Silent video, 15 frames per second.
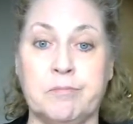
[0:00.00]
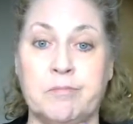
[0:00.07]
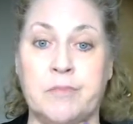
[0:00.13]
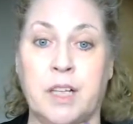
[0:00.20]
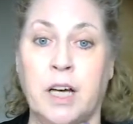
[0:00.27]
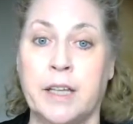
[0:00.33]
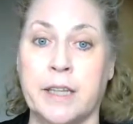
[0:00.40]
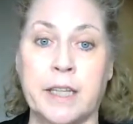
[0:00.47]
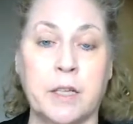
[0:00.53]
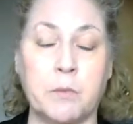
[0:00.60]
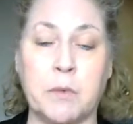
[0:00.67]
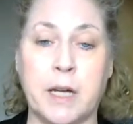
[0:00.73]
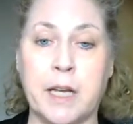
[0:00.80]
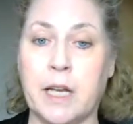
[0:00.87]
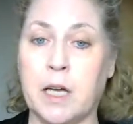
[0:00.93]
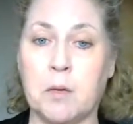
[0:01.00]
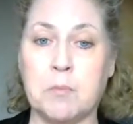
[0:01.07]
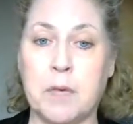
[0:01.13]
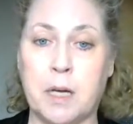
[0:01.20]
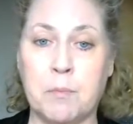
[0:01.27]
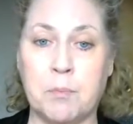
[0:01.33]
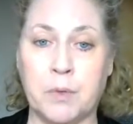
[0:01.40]
Not that it might help
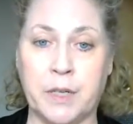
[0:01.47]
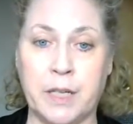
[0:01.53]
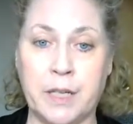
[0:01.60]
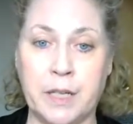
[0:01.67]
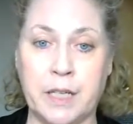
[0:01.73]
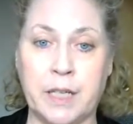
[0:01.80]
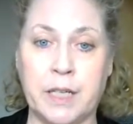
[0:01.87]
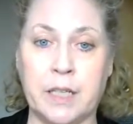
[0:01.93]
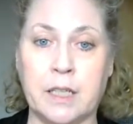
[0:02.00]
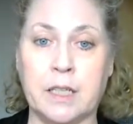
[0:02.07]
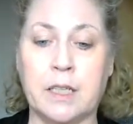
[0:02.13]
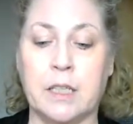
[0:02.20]
my breathing.